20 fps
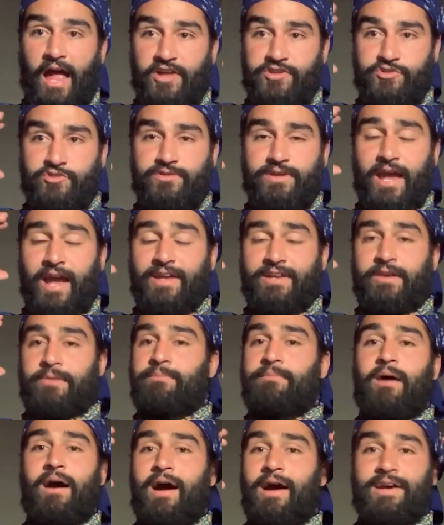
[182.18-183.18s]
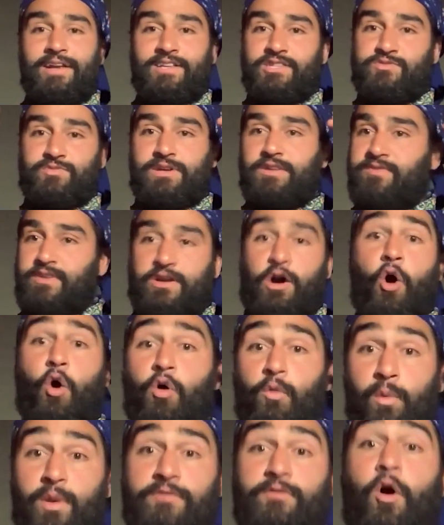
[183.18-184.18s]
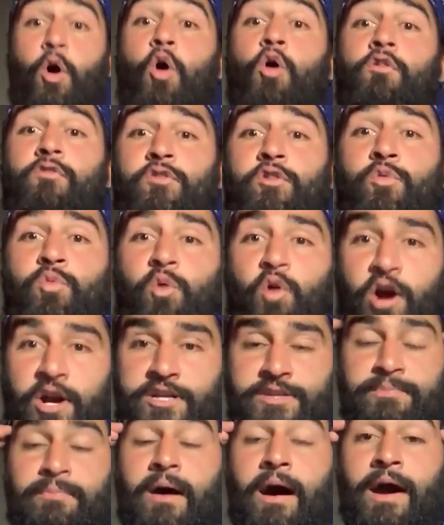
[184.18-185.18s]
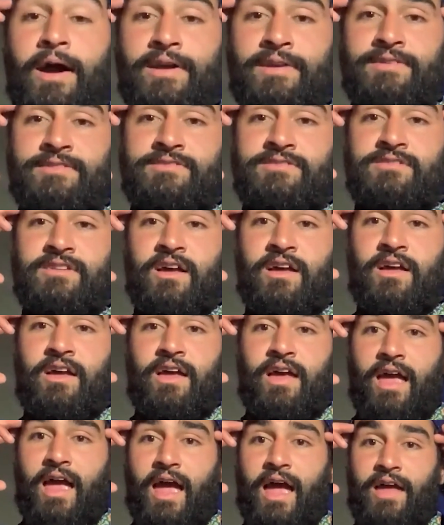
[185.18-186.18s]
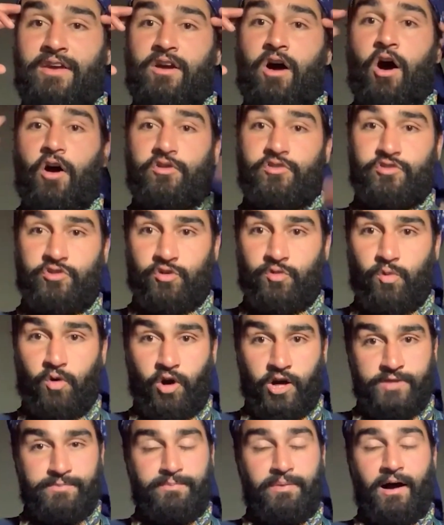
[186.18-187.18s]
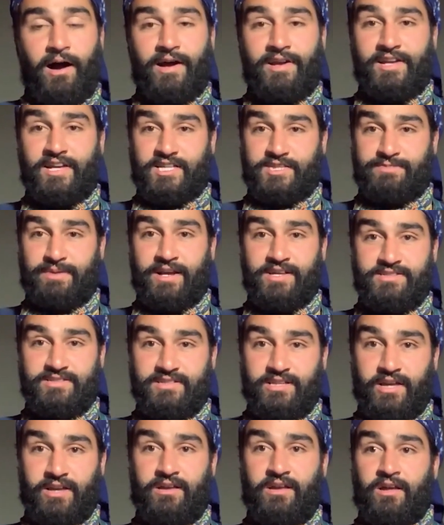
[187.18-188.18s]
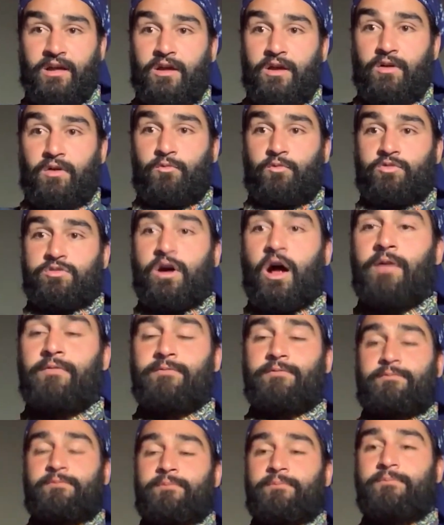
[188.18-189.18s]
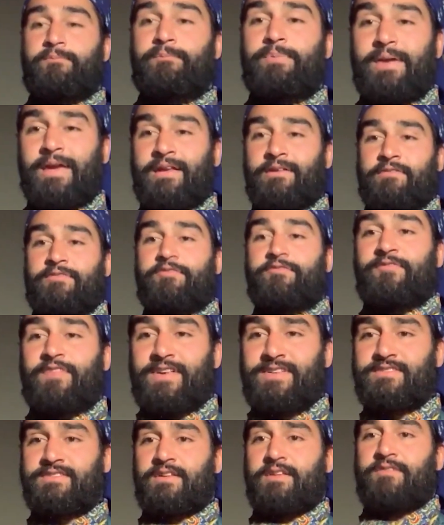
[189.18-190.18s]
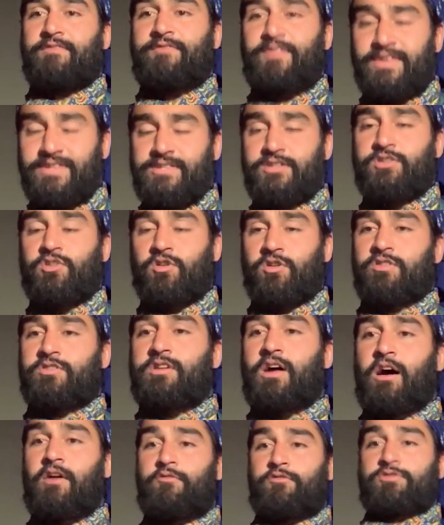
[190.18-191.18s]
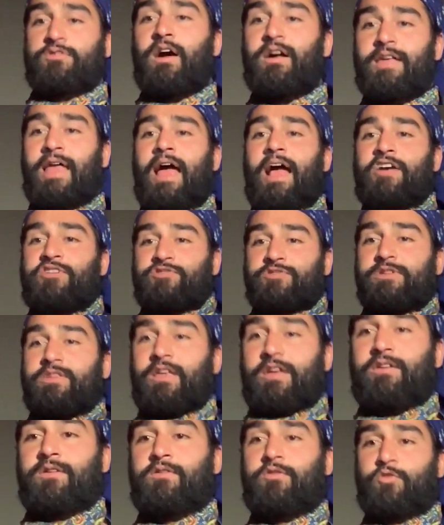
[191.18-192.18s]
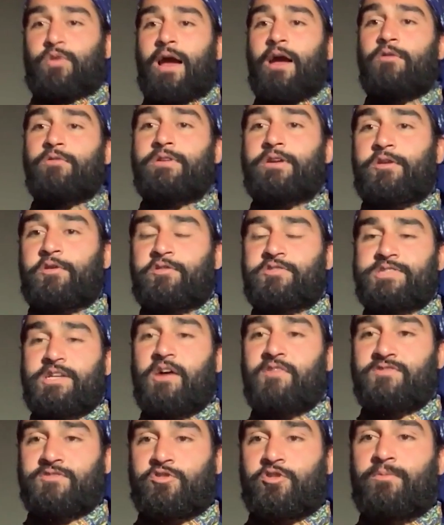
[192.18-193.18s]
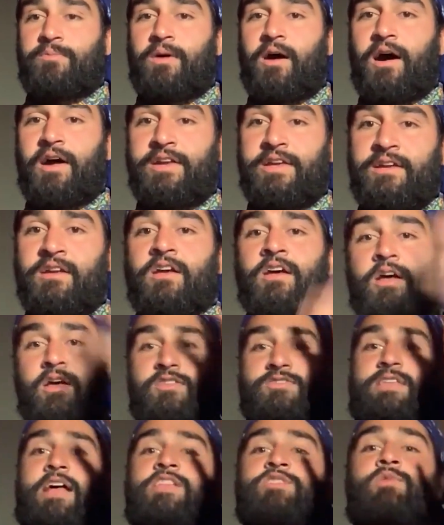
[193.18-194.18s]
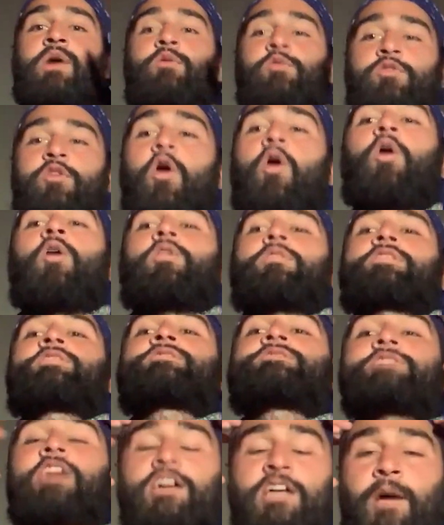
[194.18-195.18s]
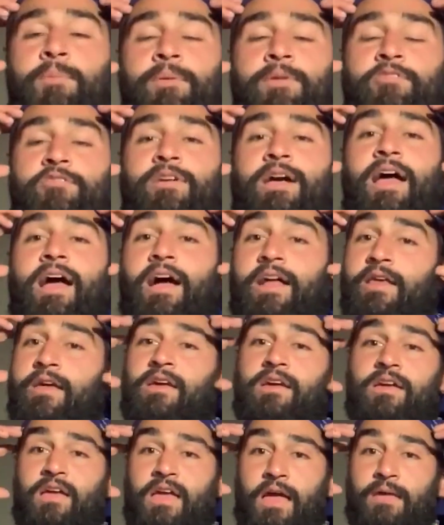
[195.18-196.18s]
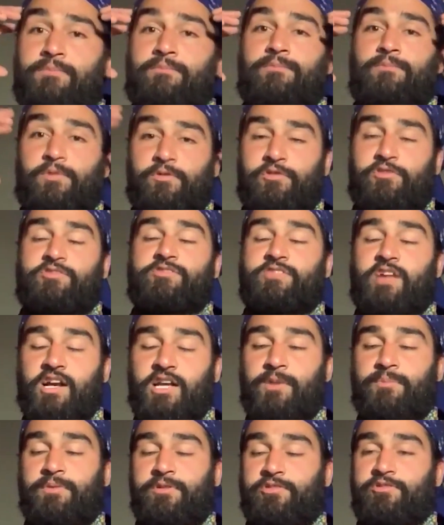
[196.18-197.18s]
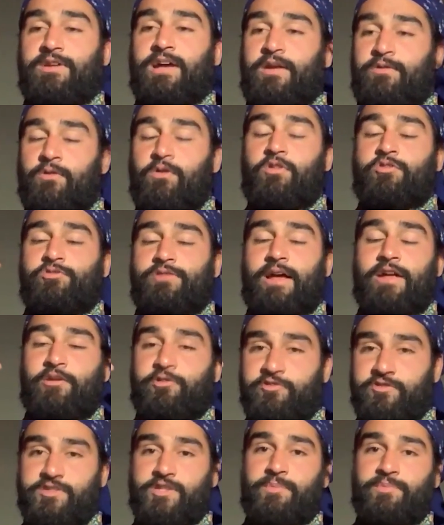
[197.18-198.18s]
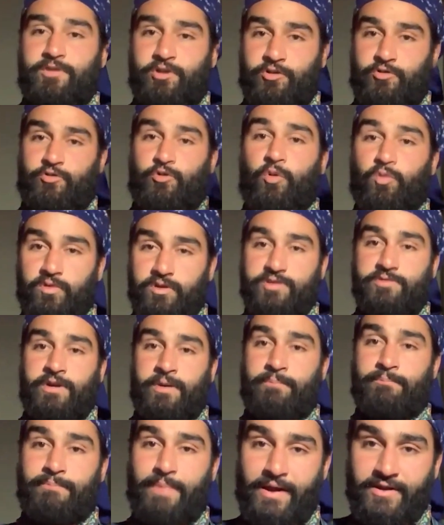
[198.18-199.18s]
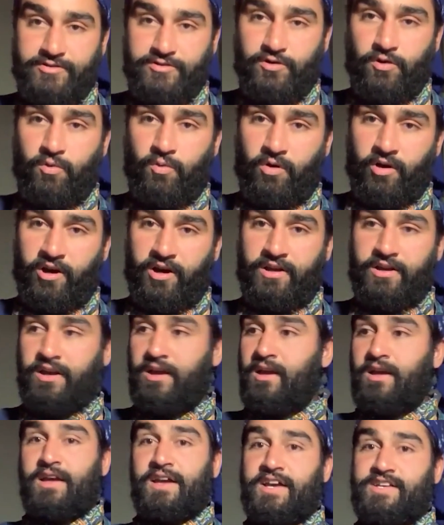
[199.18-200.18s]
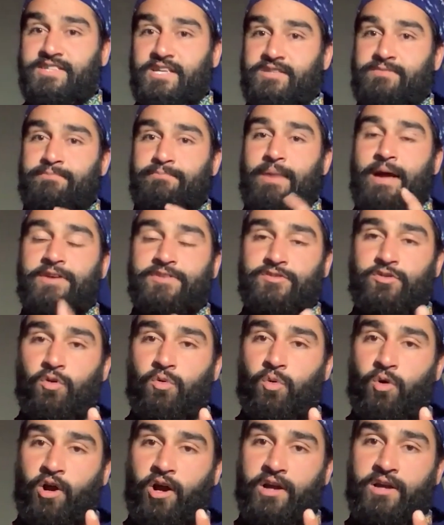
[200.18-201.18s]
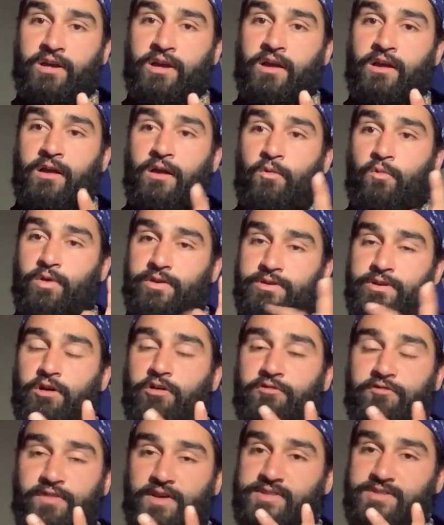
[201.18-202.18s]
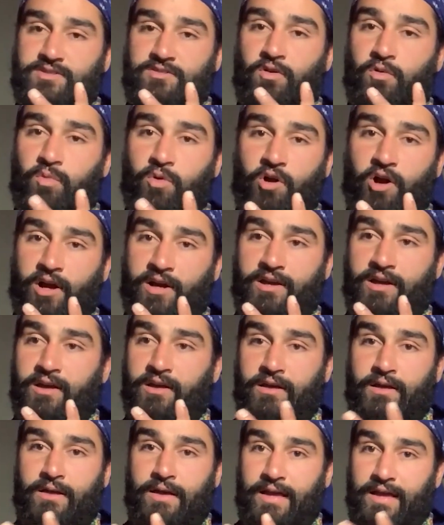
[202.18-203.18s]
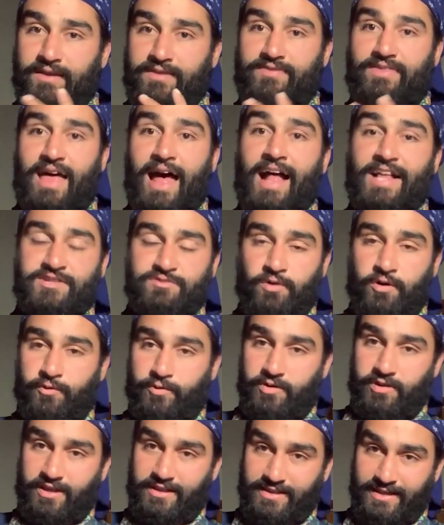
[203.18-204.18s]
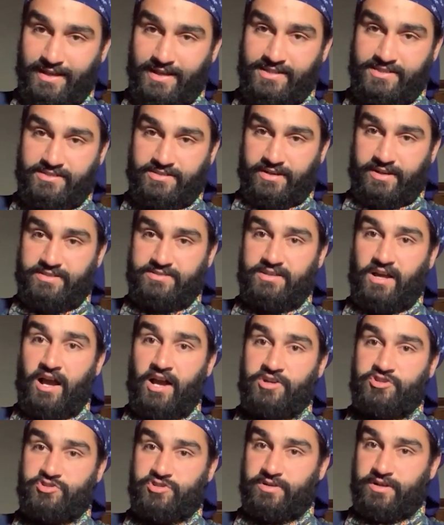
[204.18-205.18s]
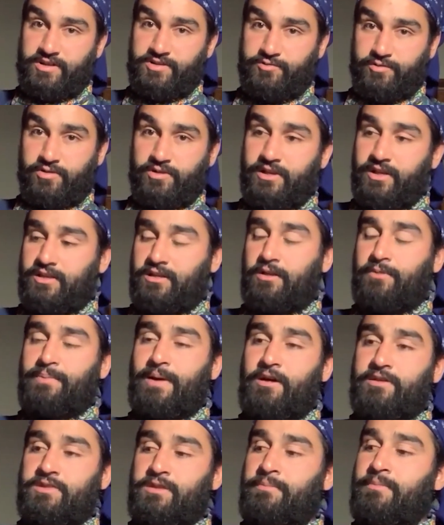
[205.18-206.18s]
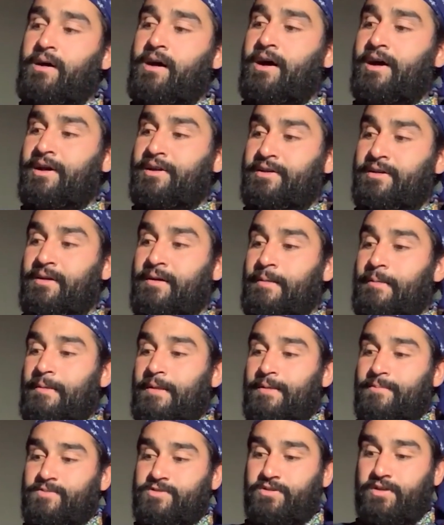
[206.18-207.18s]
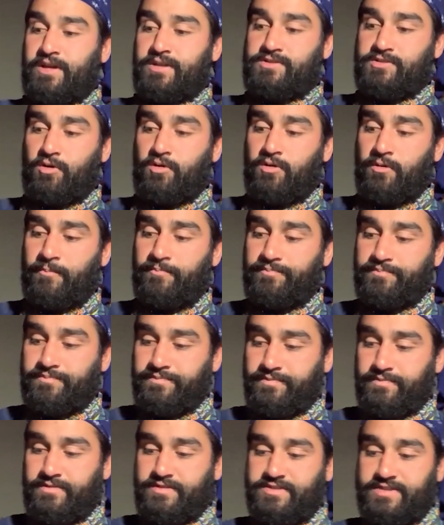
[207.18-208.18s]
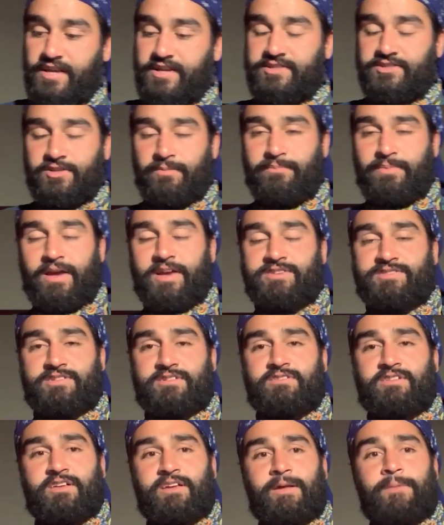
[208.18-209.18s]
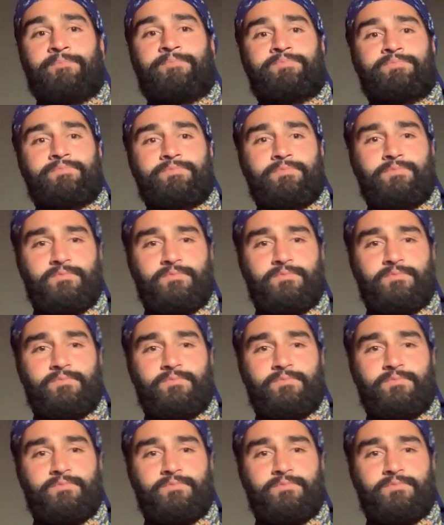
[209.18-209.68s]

educated minds, we've overworked minds and underworked bodies. Basically, we're not being physical enough. We're not actually like grounding ourselves in our body. So that's why we're all stuck up in our head. And when you're stuck up in your head and all your energy's up here, you're only doing mental work. He says mental work with no physical work, that's what really leads to exhaustion. It's really about the mind. So his whole system basically